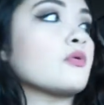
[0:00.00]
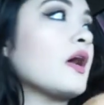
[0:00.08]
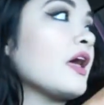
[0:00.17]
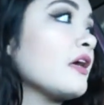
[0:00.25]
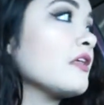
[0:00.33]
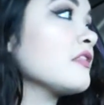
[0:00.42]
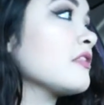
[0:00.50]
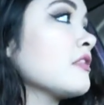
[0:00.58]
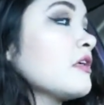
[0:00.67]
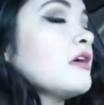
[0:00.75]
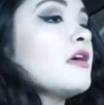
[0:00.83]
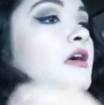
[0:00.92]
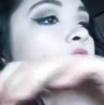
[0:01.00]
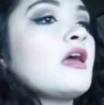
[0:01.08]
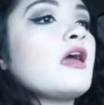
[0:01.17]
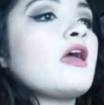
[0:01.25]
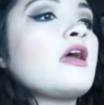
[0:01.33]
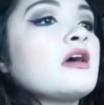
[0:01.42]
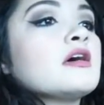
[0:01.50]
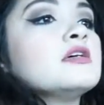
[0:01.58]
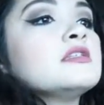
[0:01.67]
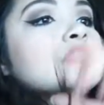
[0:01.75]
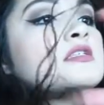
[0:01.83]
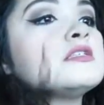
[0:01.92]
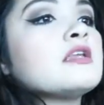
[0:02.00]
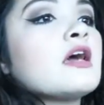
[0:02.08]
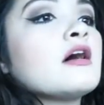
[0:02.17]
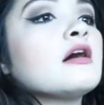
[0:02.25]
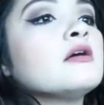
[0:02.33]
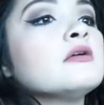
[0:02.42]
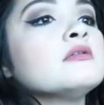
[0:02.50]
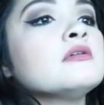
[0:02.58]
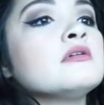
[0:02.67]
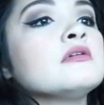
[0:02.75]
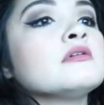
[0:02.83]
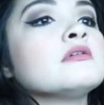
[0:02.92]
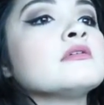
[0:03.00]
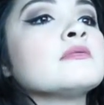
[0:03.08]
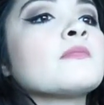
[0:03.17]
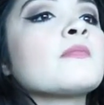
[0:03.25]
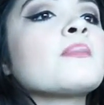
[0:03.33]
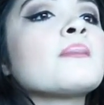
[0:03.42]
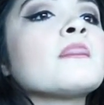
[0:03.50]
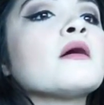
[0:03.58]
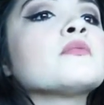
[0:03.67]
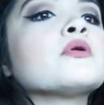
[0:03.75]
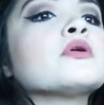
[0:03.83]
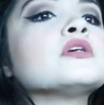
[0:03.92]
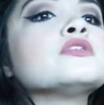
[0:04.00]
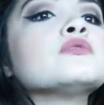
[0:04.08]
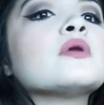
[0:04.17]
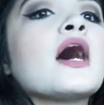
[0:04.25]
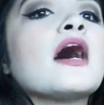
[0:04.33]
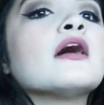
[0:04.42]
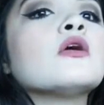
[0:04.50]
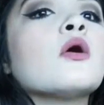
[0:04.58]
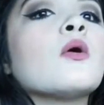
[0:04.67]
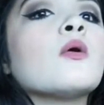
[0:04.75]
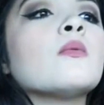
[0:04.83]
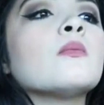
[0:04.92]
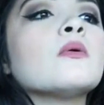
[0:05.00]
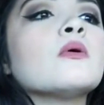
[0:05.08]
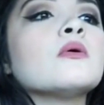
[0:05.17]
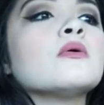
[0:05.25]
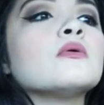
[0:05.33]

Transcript: with. And now I'm going to head home.